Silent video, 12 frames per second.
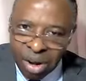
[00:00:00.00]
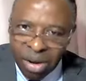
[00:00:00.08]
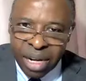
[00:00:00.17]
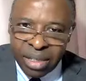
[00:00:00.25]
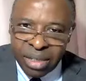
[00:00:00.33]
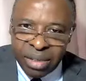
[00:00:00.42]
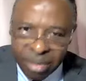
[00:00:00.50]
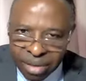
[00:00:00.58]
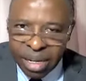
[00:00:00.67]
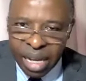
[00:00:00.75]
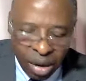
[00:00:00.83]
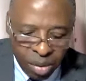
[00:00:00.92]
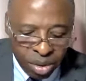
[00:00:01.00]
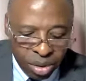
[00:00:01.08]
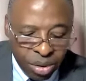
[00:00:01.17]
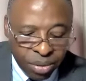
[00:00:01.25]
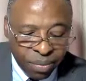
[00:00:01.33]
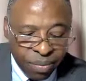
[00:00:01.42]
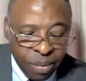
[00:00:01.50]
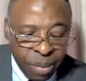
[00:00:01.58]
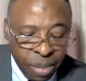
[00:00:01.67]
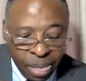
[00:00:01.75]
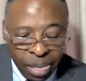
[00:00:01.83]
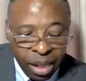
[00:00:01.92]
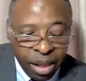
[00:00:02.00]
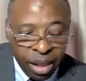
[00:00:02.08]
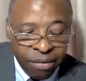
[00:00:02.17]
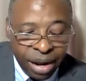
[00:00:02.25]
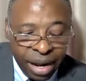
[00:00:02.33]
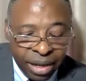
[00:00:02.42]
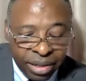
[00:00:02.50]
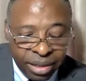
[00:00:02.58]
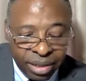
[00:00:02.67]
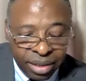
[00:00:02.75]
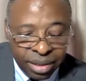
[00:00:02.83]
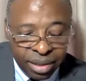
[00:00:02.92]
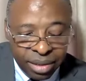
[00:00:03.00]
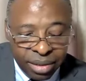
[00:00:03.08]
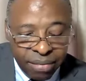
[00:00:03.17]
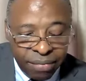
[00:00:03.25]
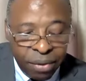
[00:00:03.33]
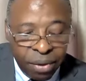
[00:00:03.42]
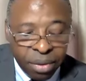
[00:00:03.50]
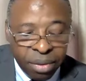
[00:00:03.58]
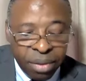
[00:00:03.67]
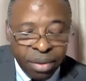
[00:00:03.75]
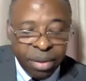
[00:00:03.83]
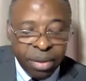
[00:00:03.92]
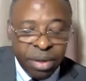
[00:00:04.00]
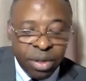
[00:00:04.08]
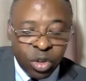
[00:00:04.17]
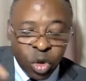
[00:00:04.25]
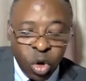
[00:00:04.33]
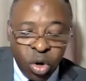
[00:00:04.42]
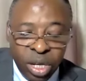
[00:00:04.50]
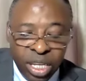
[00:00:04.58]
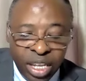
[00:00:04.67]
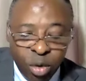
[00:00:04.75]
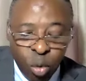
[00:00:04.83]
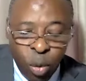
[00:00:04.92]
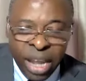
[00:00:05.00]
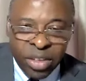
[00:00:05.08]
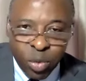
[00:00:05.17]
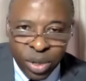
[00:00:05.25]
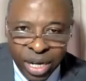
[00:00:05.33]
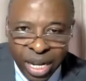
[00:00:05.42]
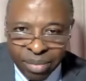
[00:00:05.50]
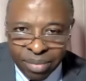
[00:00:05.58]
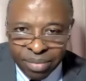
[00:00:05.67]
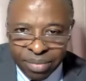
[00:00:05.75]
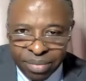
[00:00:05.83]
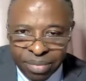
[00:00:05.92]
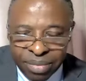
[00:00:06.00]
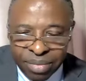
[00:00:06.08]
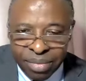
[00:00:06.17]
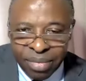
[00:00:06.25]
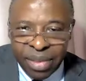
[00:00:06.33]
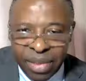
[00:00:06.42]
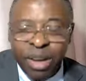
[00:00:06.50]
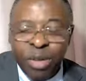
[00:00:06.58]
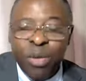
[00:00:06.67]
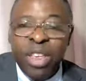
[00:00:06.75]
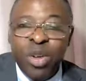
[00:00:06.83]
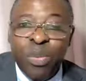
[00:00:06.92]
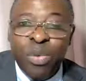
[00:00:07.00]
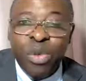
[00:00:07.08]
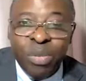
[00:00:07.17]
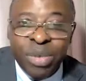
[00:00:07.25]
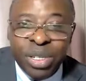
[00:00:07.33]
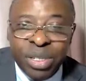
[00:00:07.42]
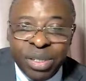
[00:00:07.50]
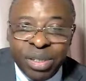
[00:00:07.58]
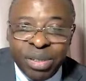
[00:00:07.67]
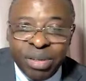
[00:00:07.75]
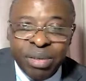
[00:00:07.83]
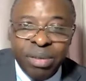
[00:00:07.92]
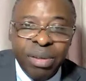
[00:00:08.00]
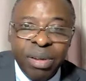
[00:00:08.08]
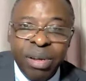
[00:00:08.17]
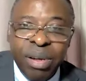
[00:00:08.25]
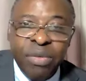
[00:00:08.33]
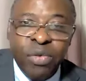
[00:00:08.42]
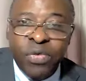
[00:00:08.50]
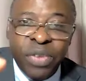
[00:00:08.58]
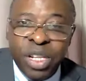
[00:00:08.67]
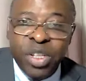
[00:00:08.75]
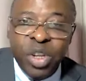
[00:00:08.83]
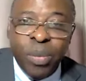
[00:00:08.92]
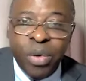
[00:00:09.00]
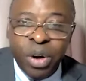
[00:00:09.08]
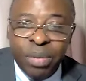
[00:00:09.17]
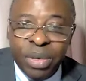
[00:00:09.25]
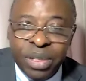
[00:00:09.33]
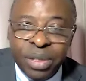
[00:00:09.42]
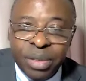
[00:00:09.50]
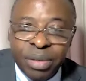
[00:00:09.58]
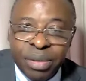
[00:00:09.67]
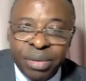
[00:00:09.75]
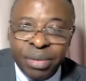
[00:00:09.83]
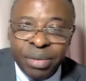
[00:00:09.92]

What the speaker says: All right, I will go. Verse 4. So he went with them. When you promise, fulfill your promise.